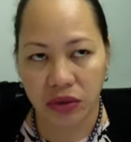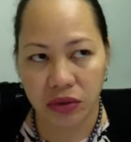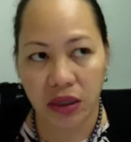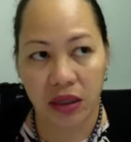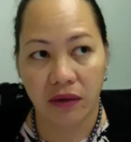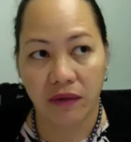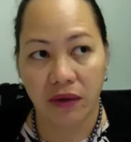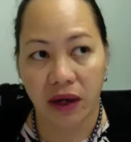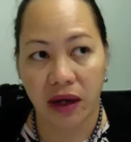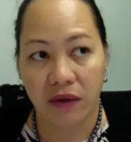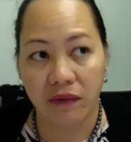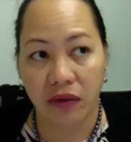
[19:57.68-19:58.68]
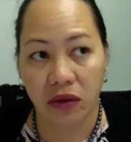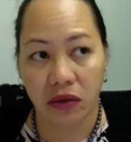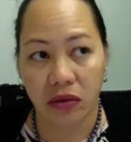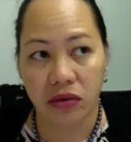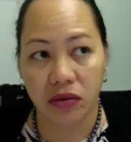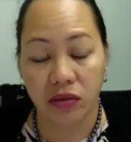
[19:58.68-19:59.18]
kind of have
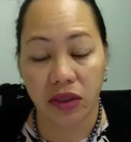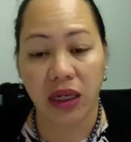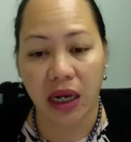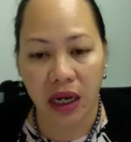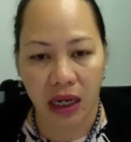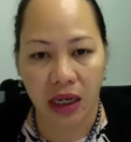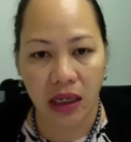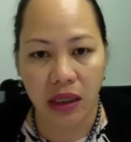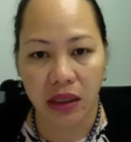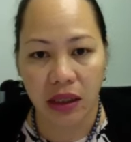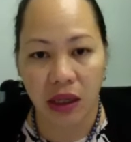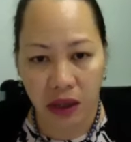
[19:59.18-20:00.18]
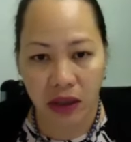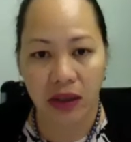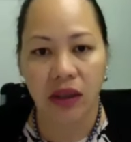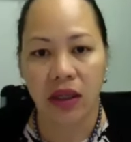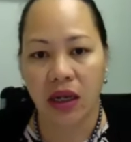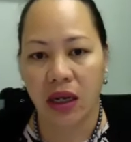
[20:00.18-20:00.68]
those really
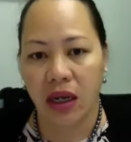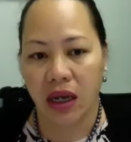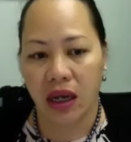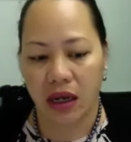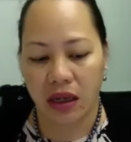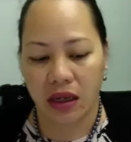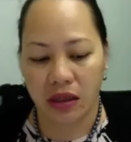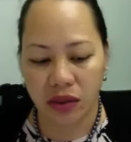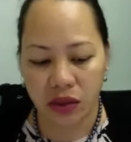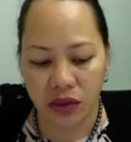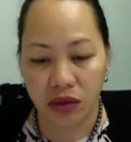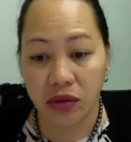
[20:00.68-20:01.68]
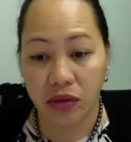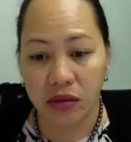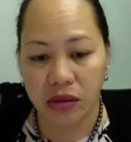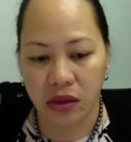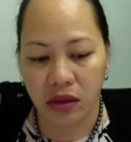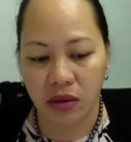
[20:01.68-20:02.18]
hard and,
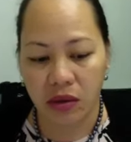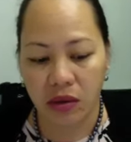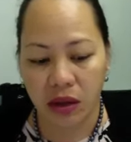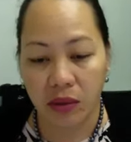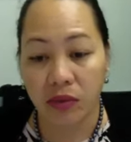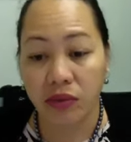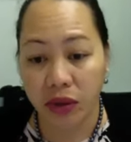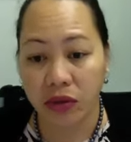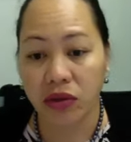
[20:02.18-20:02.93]
you know, real